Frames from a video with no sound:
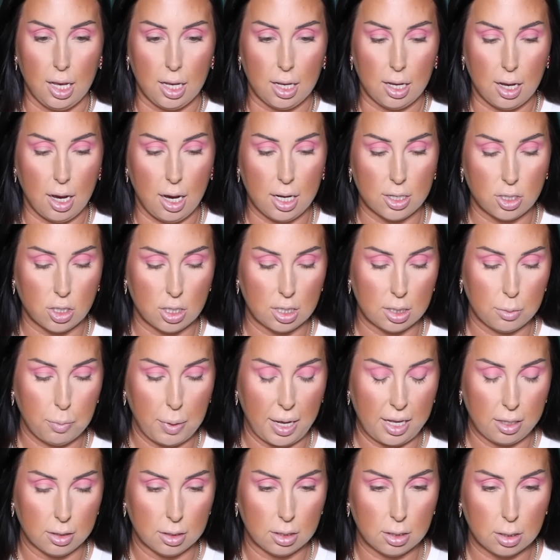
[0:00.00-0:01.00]
Gosh, this
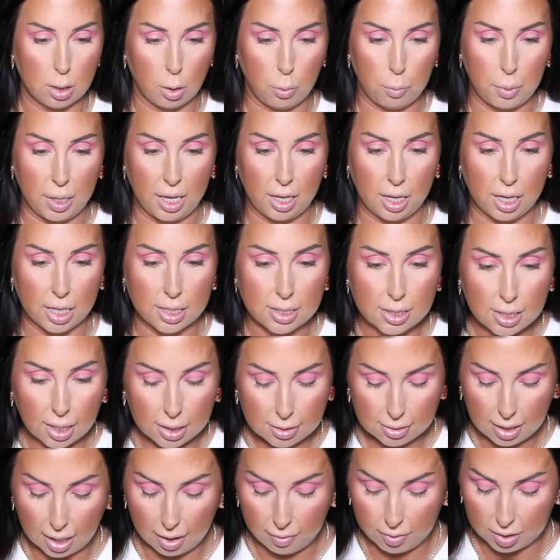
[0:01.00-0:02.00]
palette's so big. It
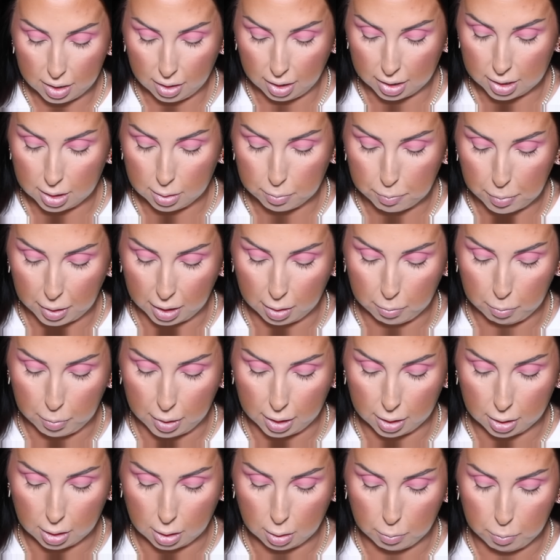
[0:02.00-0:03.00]
does have a nice big
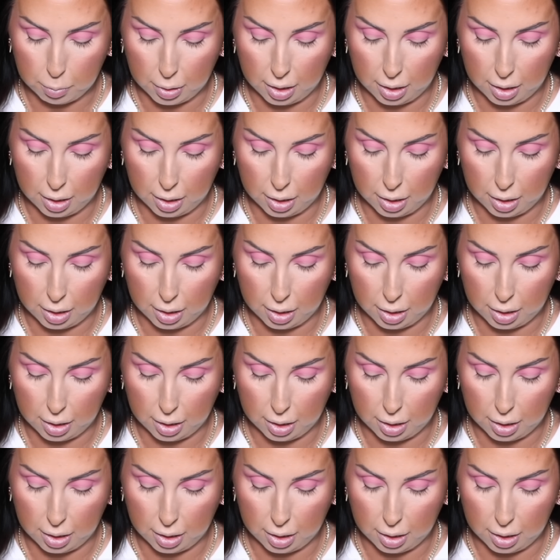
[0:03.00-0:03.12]
mirror,